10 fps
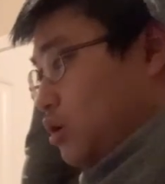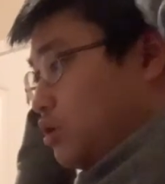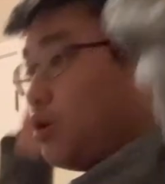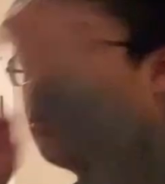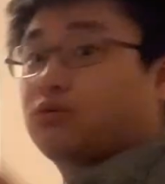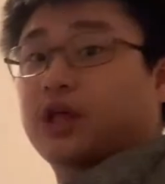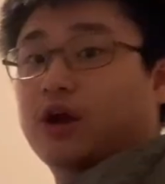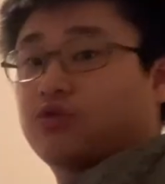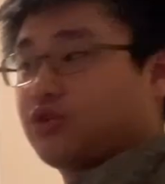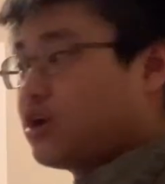No, they are
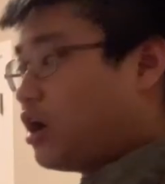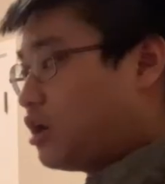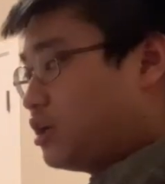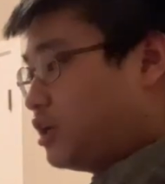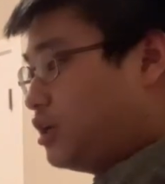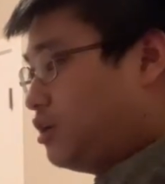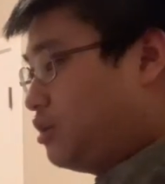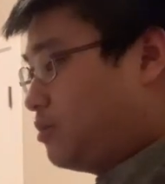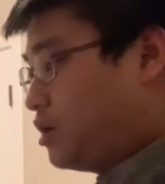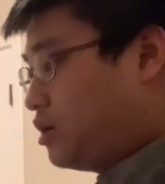not going to kill
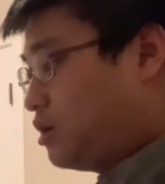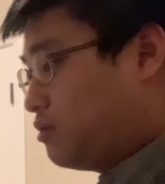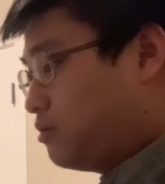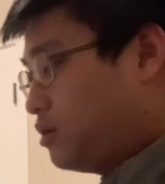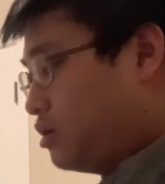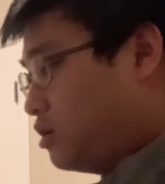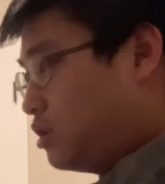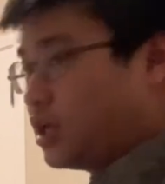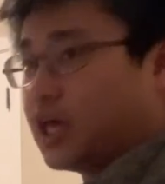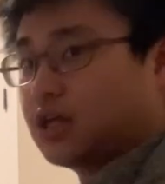them all. They
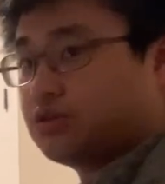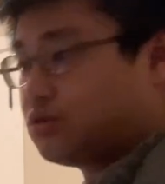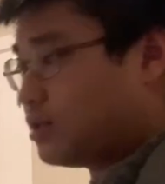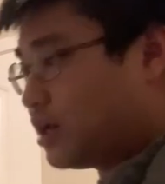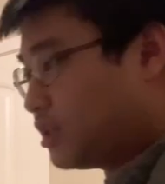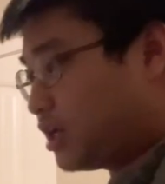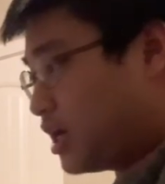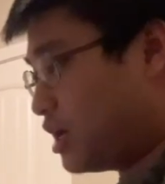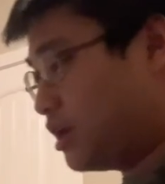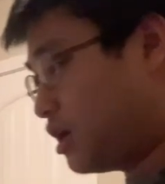can't do that. They
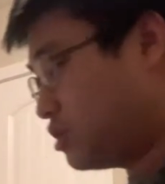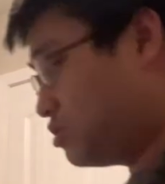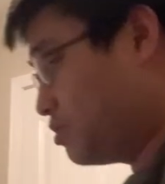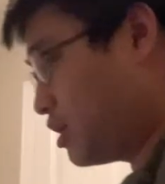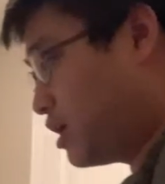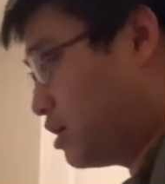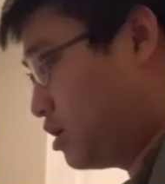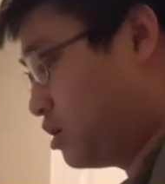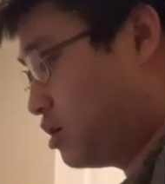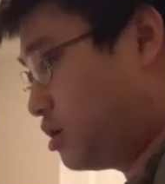cannot do that.
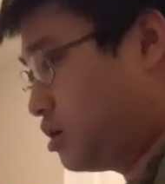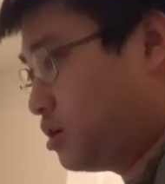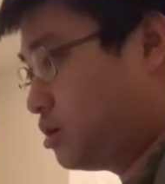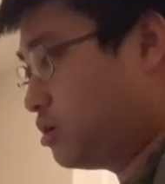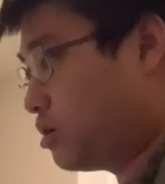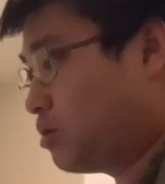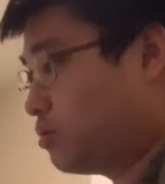No.